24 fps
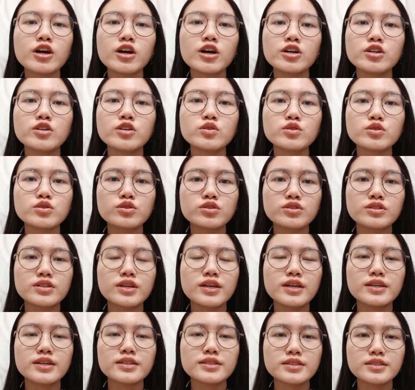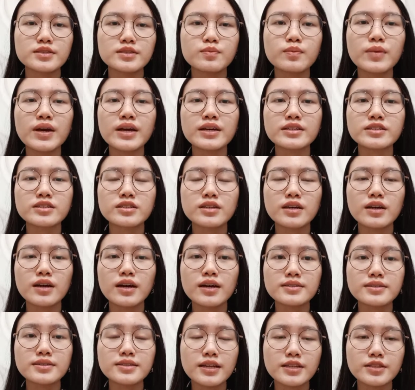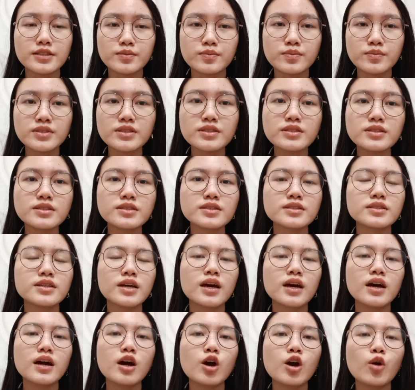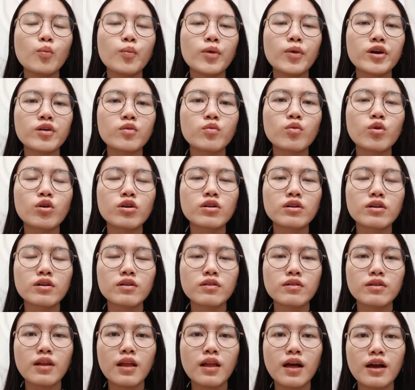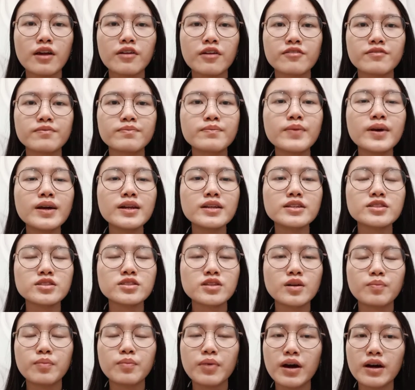use skills-based assessments, make work-life balance a